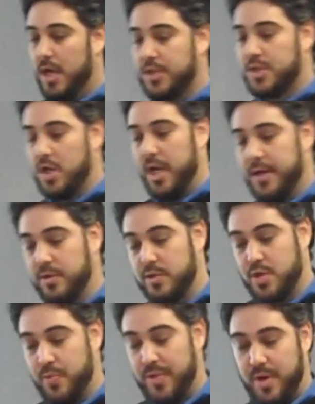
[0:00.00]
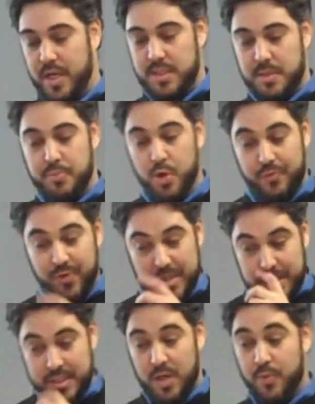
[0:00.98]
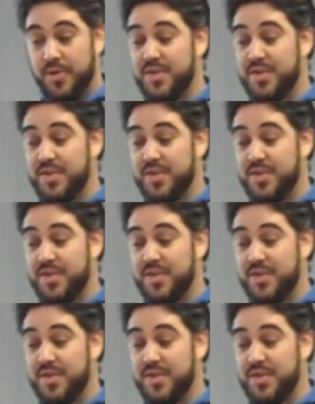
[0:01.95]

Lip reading: and so we think it's important for us to deal with.